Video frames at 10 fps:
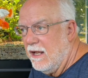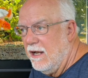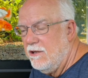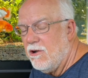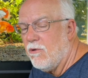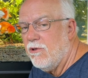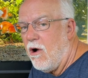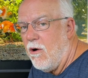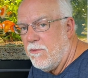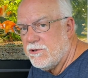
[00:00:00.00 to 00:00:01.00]
don't
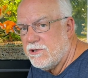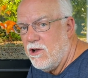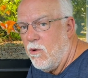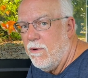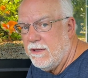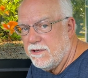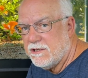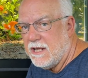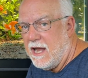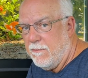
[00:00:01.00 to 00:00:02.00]
almost know when to
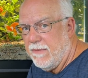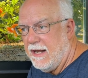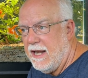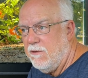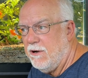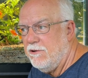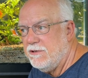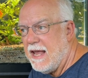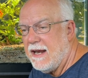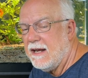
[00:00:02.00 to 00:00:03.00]
stop. And anyone who's
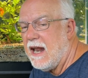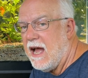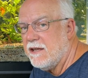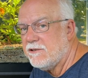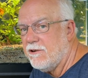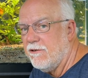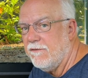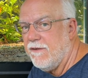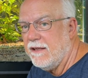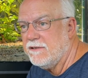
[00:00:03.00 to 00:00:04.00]
had an Oscar and
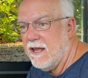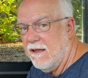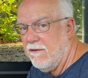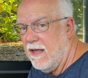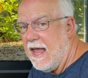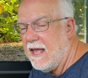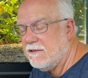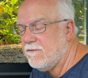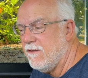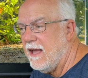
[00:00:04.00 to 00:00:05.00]
has
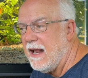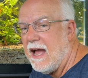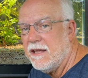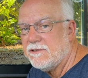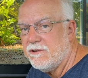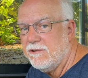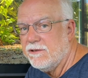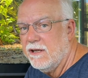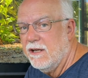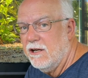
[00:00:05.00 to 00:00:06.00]
fed Oscars,
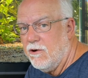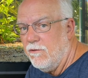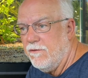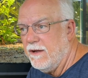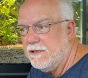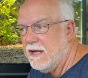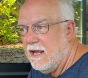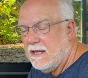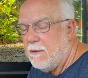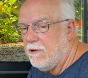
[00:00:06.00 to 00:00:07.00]
goldfish,
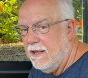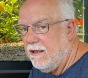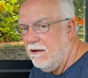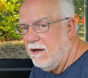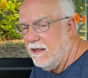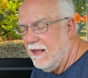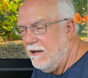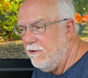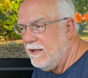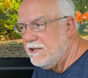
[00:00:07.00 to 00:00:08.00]
they would
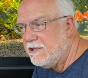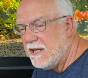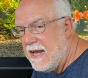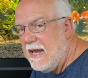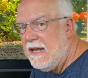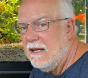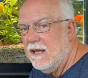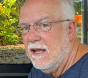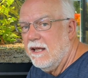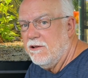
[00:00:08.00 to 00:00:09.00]
literally just eat.
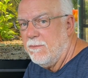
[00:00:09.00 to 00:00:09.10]
Their